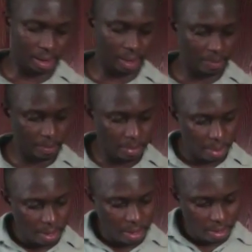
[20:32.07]
thing.
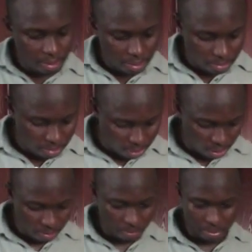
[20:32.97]

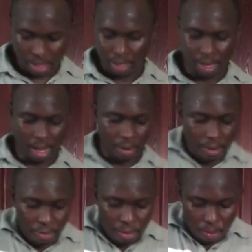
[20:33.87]
Okay. Now,
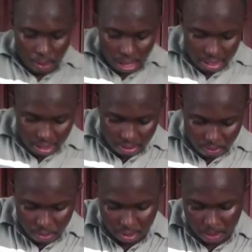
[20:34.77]
if you want
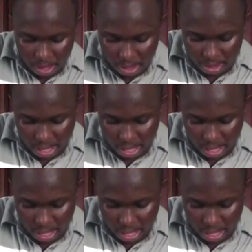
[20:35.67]
to make this